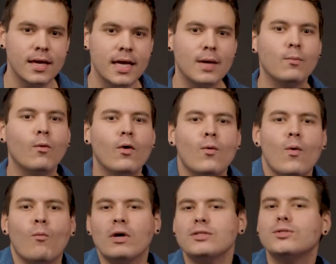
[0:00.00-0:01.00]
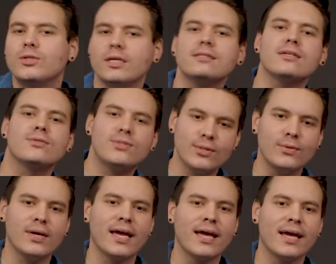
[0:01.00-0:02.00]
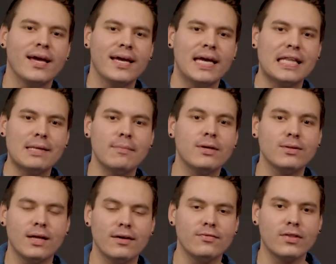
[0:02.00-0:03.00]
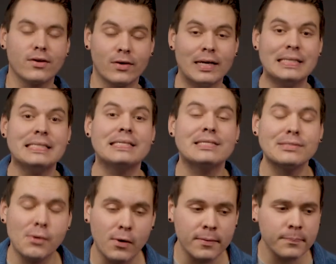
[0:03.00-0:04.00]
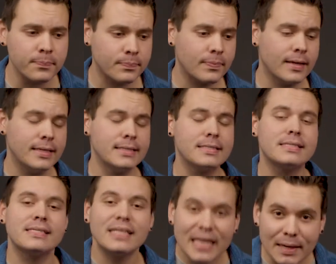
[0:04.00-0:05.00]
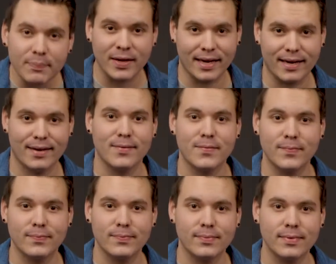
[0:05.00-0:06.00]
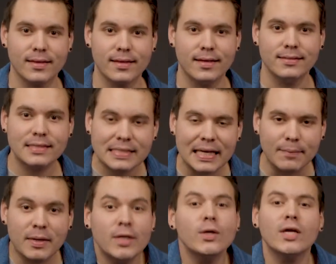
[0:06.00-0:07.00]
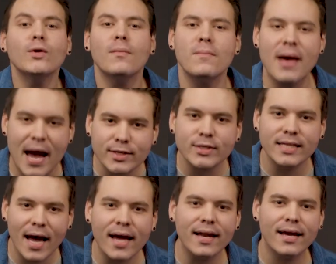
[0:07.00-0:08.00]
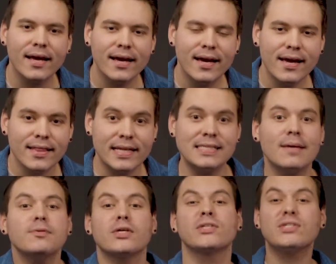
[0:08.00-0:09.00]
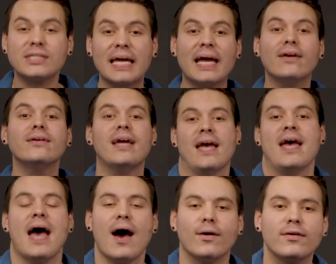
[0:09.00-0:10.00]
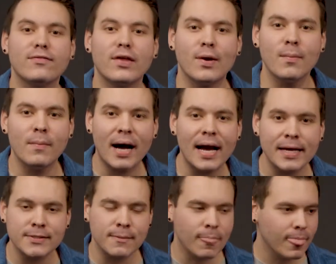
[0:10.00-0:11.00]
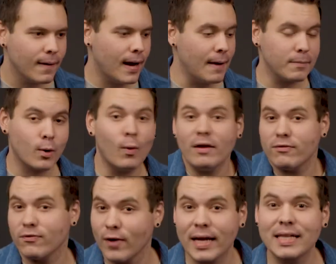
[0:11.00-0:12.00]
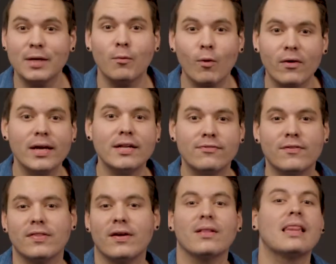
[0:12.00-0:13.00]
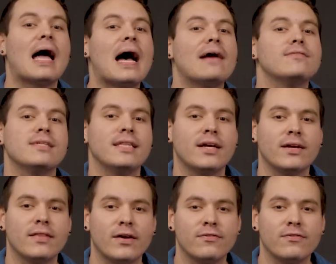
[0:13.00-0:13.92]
And what's Jesus doing in the middle of the crazy storm? Sleeping. He's asleep. Can you imagine that? The disciples are scared out of their minds, quite frankly, worried for their lives, and their